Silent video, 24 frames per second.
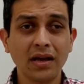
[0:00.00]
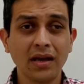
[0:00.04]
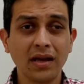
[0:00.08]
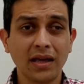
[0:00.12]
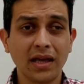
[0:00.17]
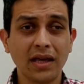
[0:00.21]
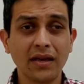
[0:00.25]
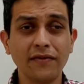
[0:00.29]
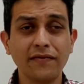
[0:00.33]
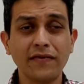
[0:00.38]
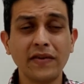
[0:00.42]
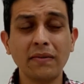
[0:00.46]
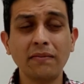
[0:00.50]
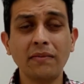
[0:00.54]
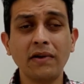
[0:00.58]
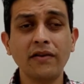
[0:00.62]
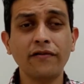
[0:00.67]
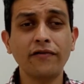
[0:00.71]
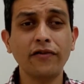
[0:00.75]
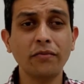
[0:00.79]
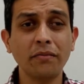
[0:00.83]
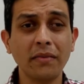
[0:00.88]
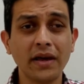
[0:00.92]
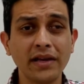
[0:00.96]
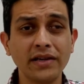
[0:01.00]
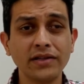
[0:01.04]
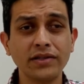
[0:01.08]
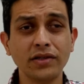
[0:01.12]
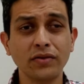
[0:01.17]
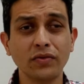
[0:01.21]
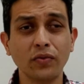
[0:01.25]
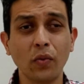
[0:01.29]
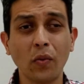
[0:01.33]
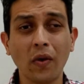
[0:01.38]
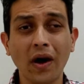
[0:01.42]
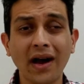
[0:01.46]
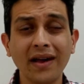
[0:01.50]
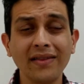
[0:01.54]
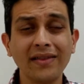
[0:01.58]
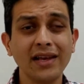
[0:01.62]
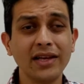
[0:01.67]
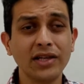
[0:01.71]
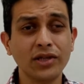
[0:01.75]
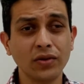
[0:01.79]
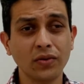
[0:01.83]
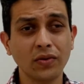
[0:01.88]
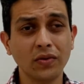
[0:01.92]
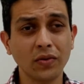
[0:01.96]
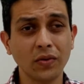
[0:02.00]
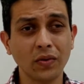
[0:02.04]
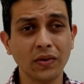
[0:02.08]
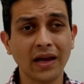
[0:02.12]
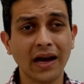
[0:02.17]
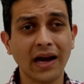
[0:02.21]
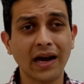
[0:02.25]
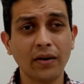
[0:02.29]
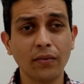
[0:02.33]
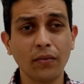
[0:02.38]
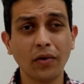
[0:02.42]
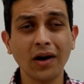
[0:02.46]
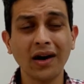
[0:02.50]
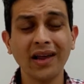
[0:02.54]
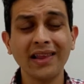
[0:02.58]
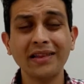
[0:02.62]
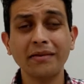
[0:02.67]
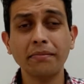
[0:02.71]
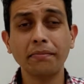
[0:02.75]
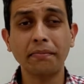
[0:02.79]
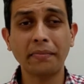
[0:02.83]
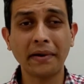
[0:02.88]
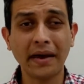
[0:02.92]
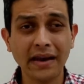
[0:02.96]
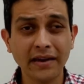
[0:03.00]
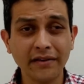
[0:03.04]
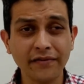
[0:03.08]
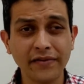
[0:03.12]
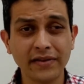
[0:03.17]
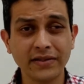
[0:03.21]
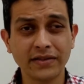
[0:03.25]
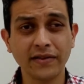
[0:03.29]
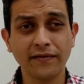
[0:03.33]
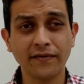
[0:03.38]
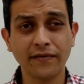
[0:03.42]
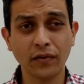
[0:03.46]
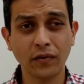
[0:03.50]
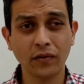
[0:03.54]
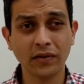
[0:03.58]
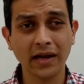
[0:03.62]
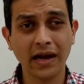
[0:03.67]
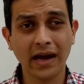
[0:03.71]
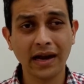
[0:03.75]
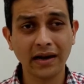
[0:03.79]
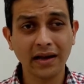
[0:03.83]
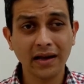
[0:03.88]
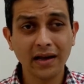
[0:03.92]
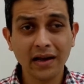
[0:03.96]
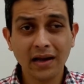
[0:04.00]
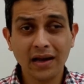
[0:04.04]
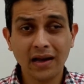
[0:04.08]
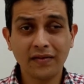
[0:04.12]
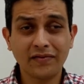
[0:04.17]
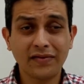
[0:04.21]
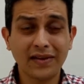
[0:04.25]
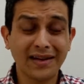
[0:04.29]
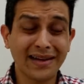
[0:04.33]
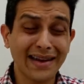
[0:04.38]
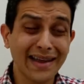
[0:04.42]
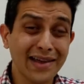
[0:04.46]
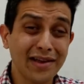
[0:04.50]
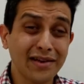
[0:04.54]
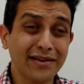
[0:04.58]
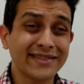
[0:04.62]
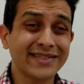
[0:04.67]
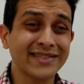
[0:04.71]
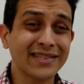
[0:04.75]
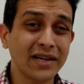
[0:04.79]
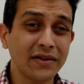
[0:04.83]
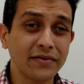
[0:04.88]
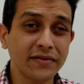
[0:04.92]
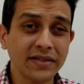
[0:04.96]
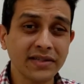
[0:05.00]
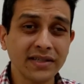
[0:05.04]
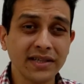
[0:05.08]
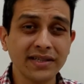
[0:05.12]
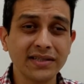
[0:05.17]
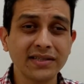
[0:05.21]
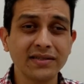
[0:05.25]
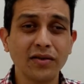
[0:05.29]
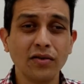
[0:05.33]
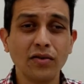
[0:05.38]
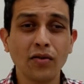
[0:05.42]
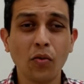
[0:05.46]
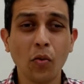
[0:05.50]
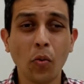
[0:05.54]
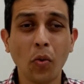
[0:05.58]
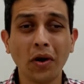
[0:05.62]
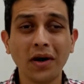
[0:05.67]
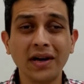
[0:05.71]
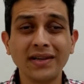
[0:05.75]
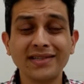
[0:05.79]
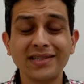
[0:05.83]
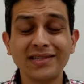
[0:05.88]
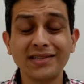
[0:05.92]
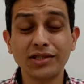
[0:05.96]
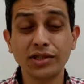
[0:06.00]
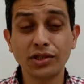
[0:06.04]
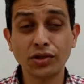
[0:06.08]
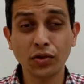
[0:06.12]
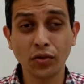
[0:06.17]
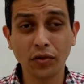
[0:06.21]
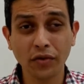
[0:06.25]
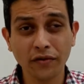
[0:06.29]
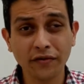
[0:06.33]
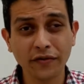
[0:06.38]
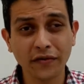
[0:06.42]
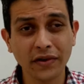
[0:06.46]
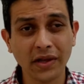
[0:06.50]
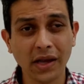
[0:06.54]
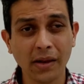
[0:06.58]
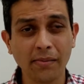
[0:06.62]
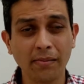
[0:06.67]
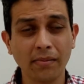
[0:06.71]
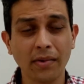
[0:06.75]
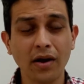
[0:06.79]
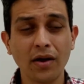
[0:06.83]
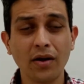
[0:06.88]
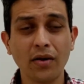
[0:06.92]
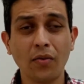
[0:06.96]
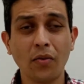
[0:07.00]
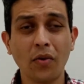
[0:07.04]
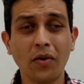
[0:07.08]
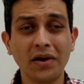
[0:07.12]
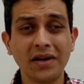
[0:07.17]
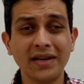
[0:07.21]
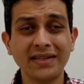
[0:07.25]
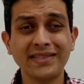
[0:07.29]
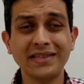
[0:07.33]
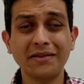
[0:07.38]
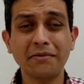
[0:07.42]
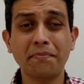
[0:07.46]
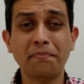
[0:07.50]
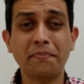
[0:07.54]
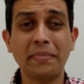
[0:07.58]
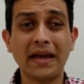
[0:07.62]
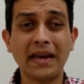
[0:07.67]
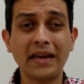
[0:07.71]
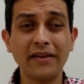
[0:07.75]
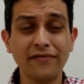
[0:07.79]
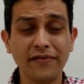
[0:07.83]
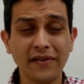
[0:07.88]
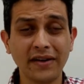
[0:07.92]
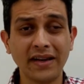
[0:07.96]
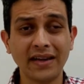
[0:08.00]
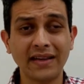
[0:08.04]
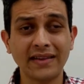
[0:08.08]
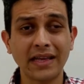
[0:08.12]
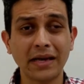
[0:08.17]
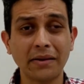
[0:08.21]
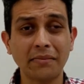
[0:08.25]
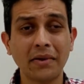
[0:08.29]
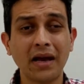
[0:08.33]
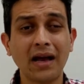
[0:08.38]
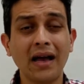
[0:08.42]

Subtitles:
Give them information why they should do that. What are the benefits of do that? If they take your services, what is in store for them? What is it benefiting them?